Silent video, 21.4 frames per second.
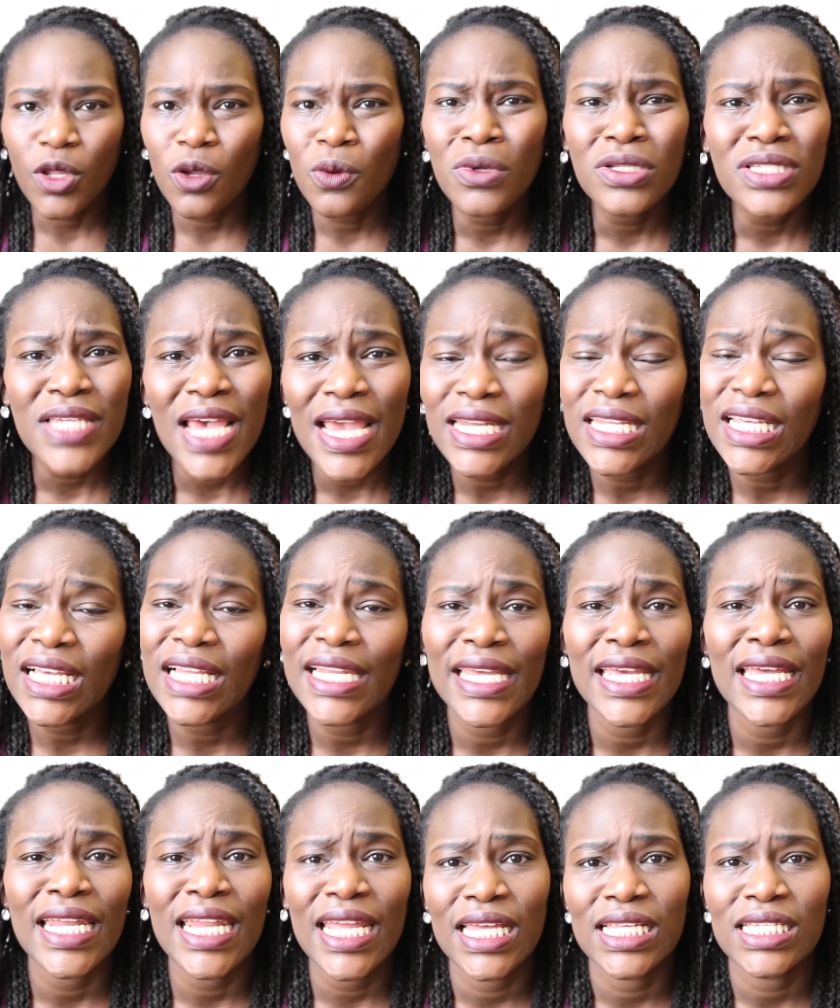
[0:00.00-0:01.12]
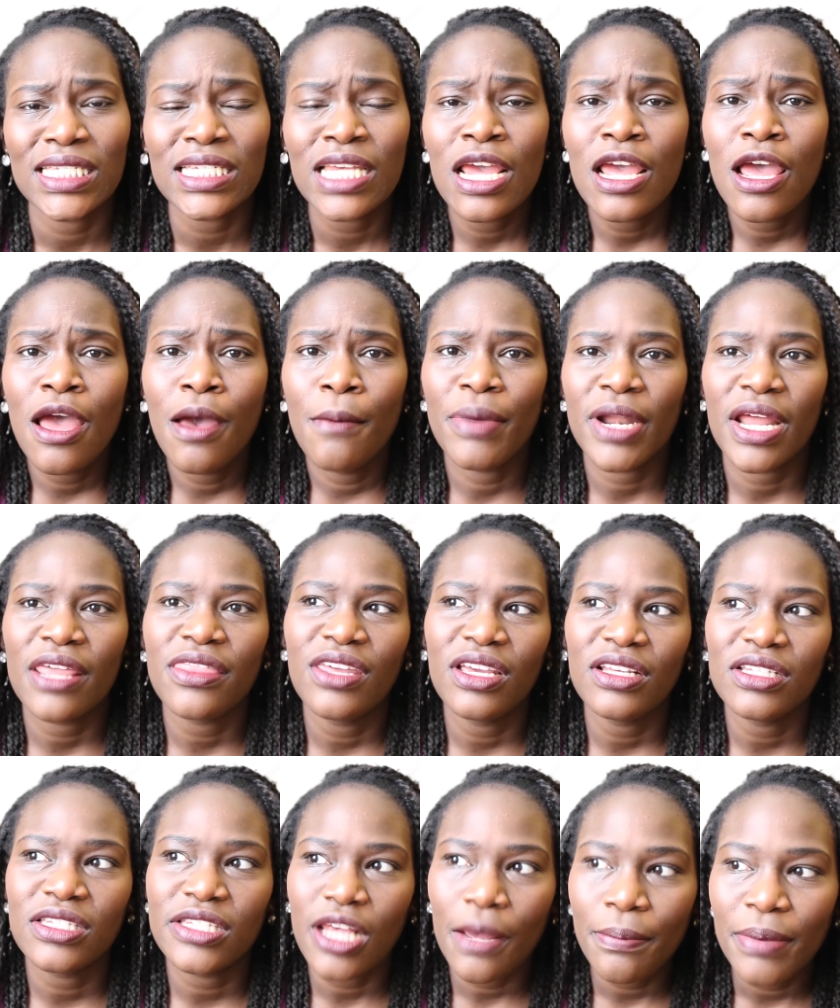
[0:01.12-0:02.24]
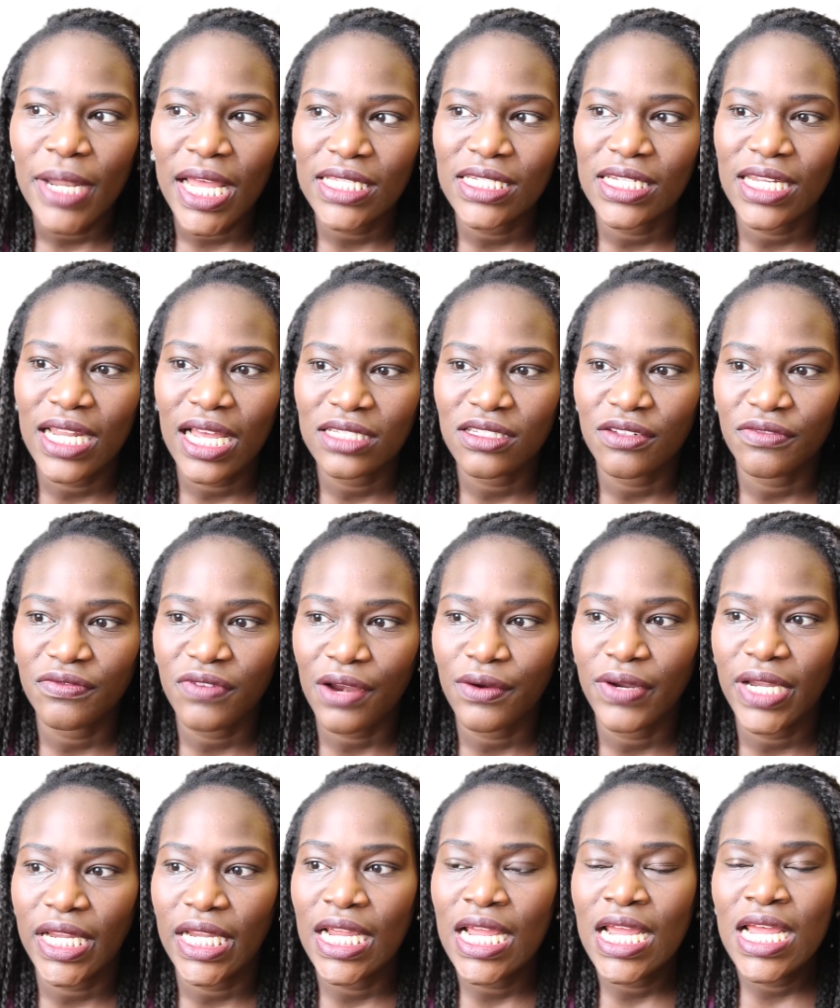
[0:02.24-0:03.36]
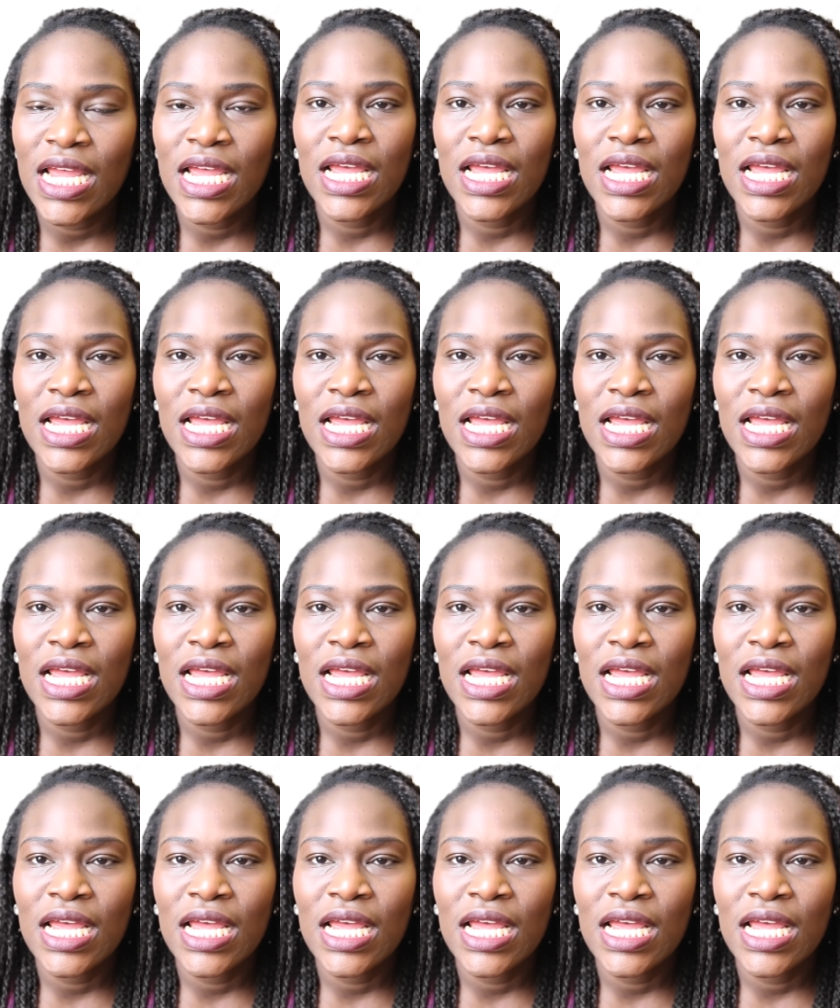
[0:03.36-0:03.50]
Well, technically it is, but I think subletting has a very